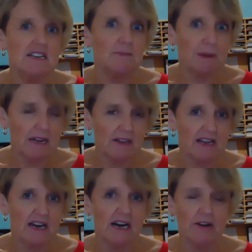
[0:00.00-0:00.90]
in the back of the
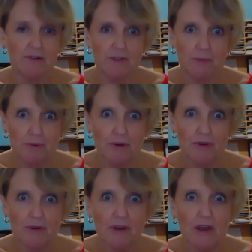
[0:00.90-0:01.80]
car or the boot,
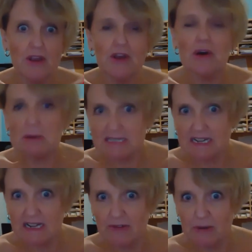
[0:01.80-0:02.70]
you're
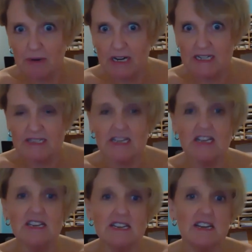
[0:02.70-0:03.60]
constantly reminded that you
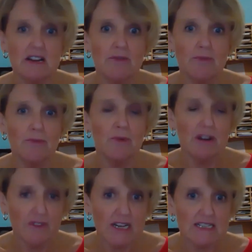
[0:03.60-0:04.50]
need to get rid
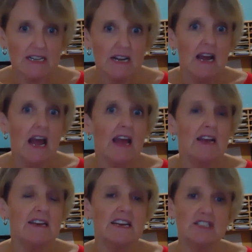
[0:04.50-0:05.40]
of it.
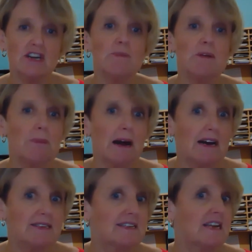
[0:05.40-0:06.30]
And next time you're
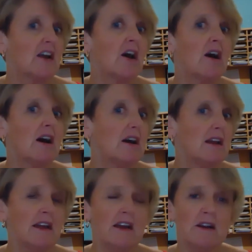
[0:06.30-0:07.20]
passing
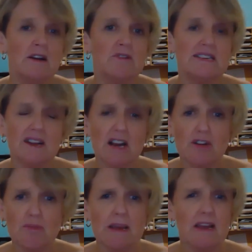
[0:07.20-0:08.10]
a
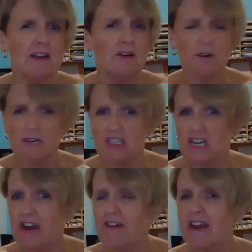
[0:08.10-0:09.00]
recycle bin or a
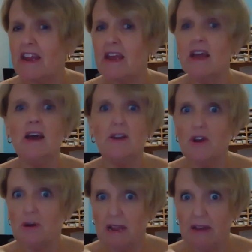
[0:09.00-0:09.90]
charity, you
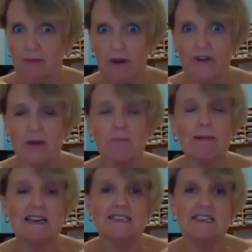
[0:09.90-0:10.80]
can get rid of it and
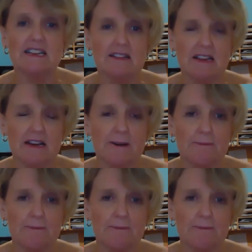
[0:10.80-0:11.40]
place it in there.